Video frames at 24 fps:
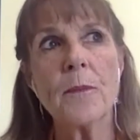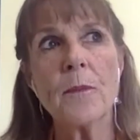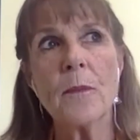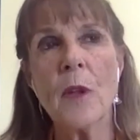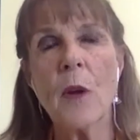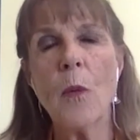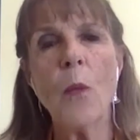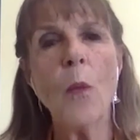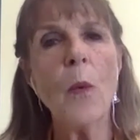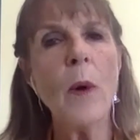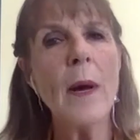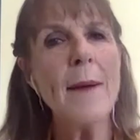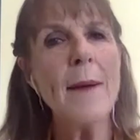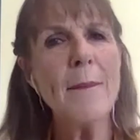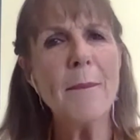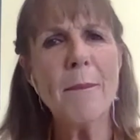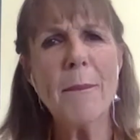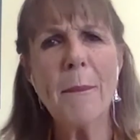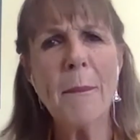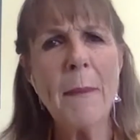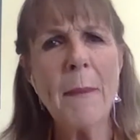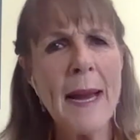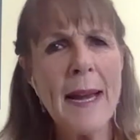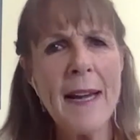what
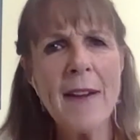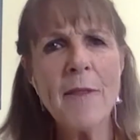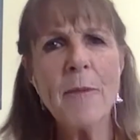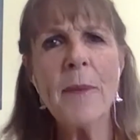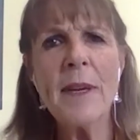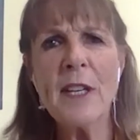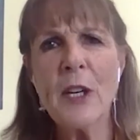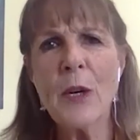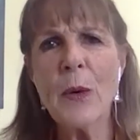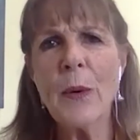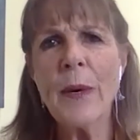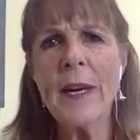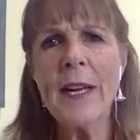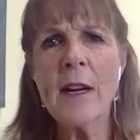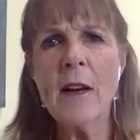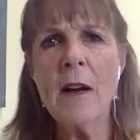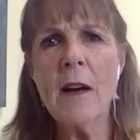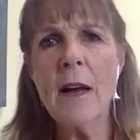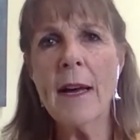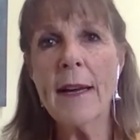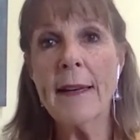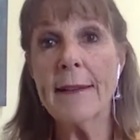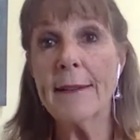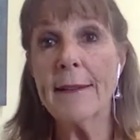might have been going
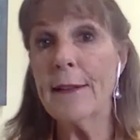on.